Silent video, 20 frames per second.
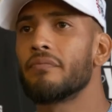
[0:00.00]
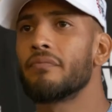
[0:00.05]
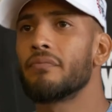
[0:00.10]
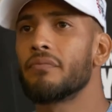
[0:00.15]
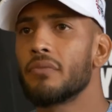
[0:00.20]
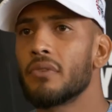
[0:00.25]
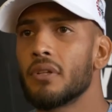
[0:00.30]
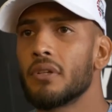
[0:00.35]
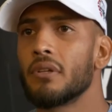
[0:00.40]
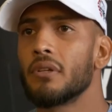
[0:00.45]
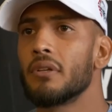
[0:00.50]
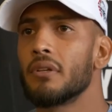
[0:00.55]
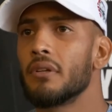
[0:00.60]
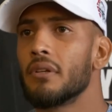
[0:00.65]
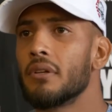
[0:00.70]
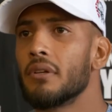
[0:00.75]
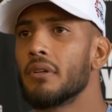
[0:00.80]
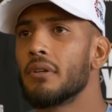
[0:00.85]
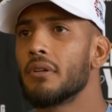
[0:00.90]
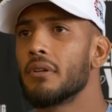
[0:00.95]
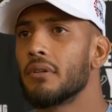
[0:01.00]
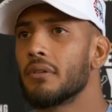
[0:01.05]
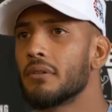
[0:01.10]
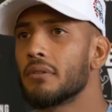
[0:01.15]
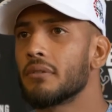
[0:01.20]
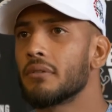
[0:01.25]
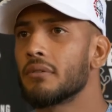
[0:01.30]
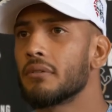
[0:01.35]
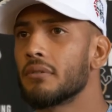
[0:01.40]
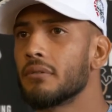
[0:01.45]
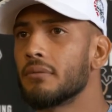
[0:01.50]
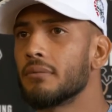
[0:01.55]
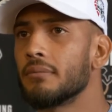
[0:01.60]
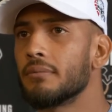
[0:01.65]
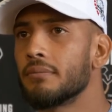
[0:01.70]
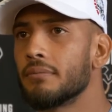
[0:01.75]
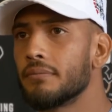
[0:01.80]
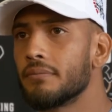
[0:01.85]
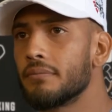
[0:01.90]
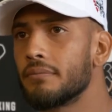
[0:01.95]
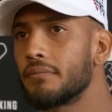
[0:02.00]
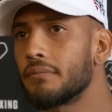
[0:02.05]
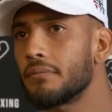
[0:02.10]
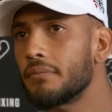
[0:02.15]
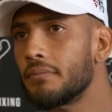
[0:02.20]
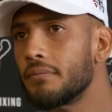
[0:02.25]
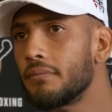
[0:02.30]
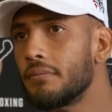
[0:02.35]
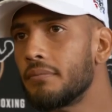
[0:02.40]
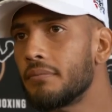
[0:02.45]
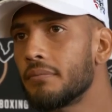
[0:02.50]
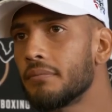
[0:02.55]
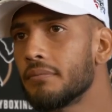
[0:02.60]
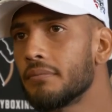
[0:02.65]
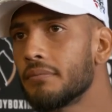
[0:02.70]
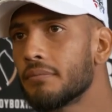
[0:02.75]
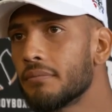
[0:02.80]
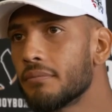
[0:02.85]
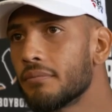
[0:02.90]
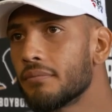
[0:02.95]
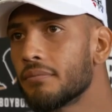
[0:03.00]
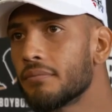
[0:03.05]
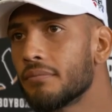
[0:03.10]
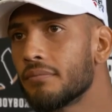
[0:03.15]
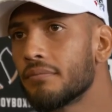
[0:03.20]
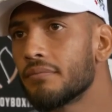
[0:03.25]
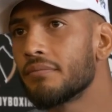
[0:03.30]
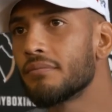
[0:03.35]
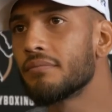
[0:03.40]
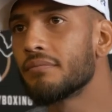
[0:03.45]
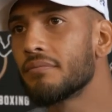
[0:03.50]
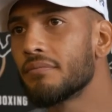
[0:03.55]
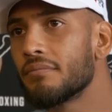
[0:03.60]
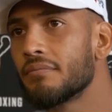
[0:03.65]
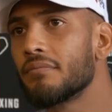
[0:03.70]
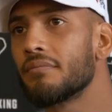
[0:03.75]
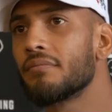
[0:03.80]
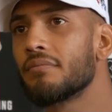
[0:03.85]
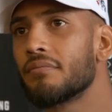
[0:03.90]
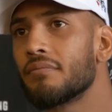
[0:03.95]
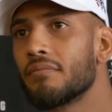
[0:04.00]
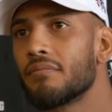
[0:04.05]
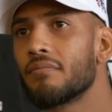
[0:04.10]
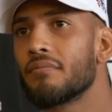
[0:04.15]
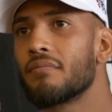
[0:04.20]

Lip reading: (silence)